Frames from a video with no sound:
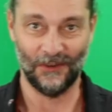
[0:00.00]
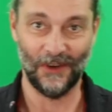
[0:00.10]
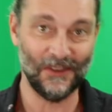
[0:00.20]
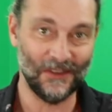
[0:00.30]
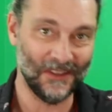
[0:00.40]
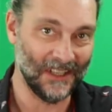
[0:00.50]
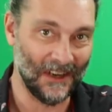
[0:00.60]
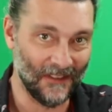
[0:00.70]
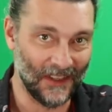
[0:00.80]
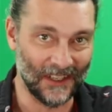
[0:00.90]
So as you can see,
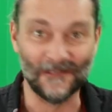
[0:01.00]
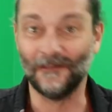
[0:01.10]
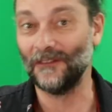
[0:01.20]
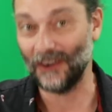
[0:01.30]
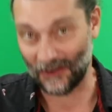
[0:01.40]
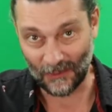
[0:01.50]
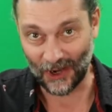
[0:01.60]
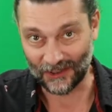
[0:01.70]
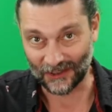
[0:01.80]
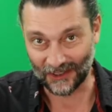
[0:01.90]
everything is very
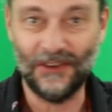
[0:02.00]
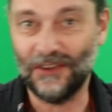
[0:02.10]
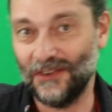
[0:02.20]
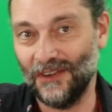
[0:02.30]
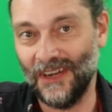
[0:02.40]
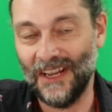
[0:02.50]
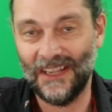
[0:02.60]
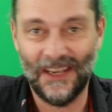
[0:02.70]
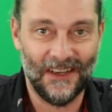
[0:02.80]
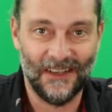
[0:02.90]
modular, and you can turn any
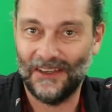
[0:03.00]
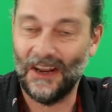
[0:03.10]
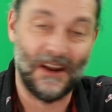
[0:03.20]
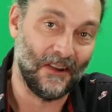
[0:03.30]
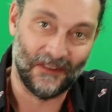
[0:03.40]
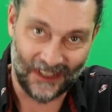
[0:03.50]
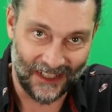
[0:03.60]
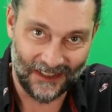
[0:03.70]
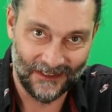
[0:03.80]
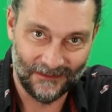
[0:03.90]
kit into any other
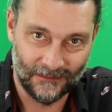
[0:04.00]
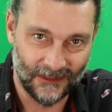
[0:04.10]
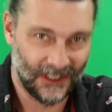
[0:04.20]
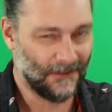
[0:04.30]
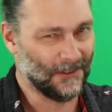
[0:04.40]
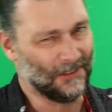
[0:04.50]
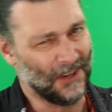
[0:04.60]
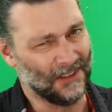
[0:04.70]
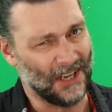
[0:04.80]
kit, except for the Growl